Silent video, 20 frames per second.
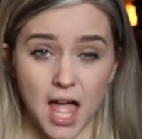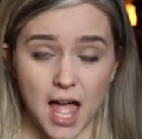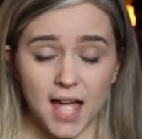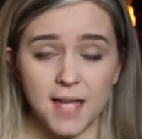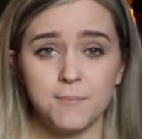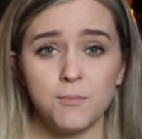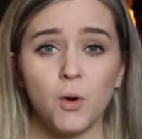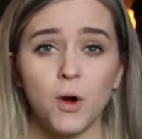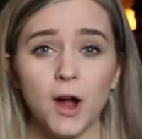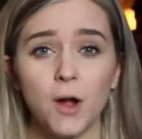
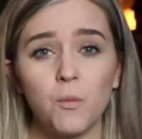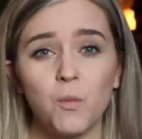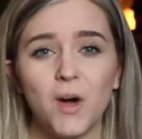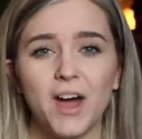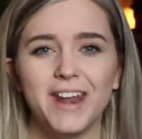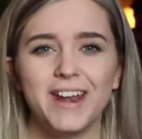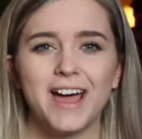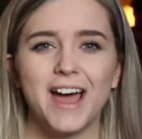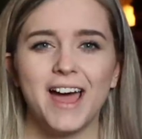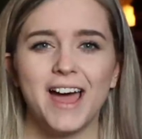I'm more at
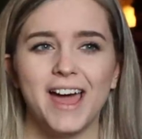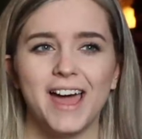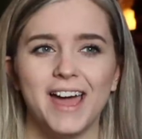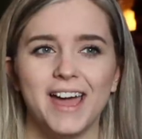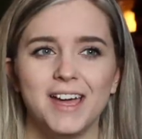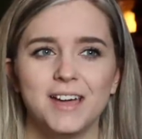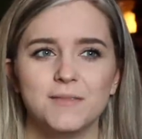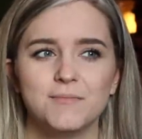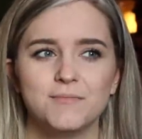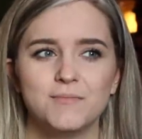what
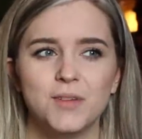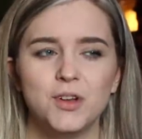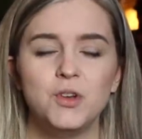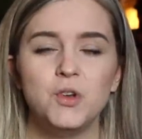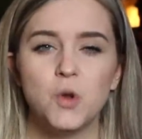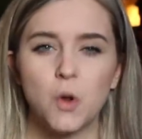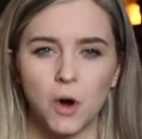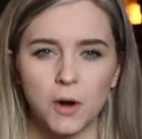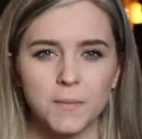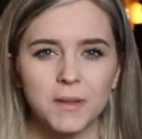I'm
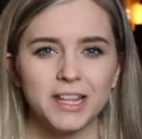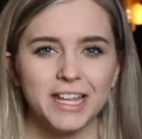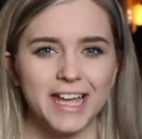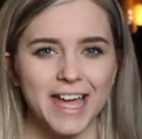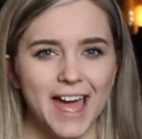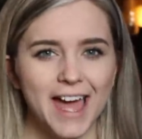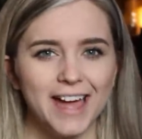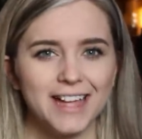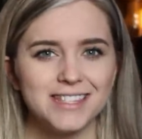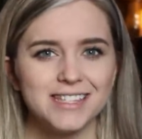normally
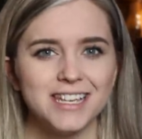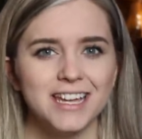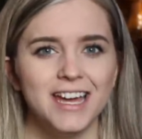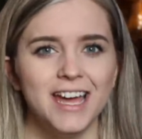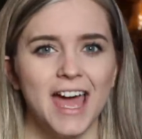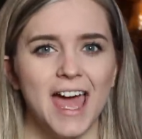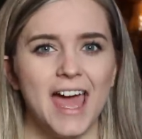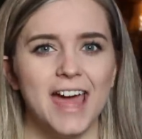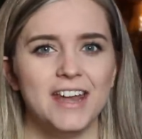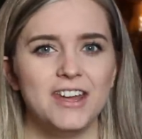at
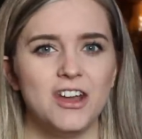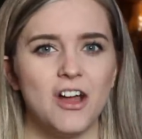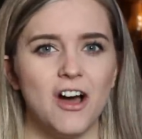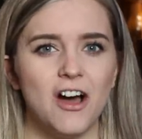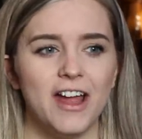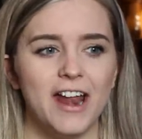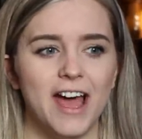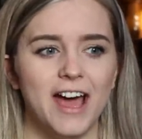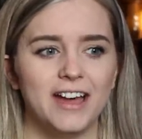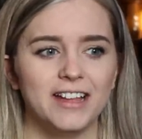and
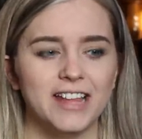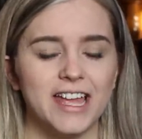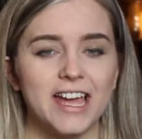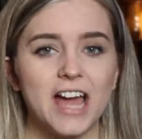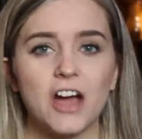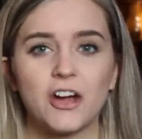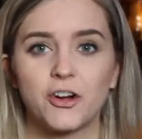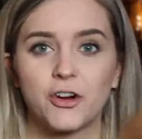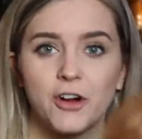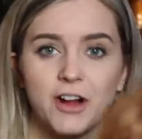not at
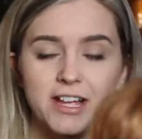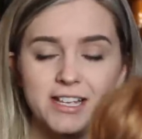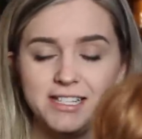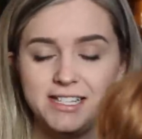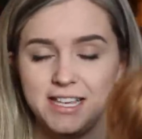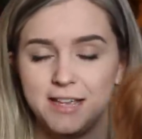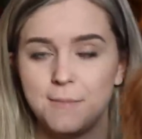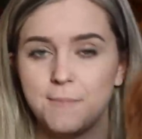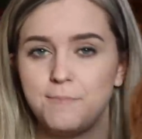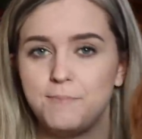like a
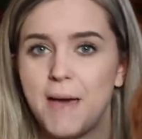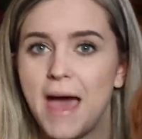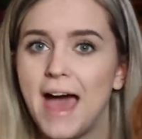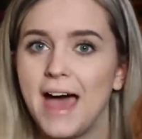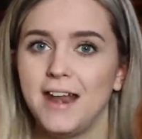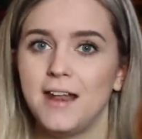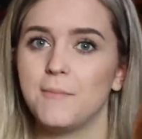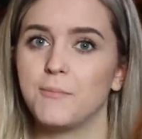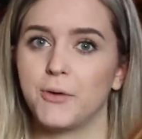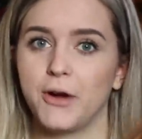crazy
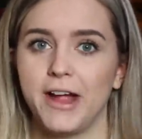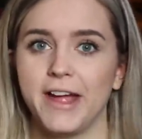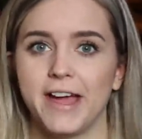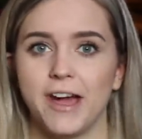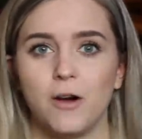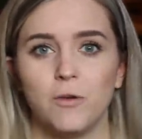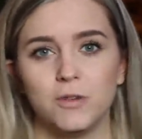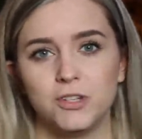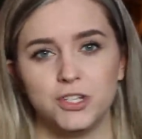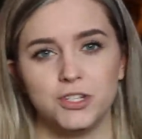bad
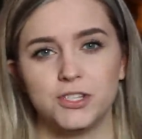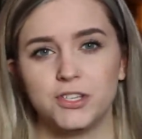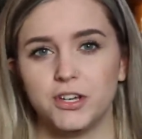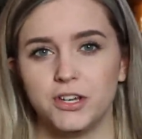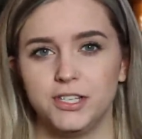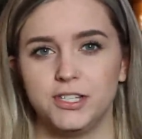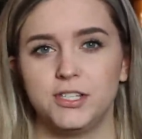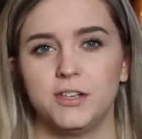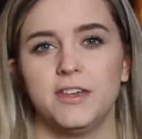breakout, which is good.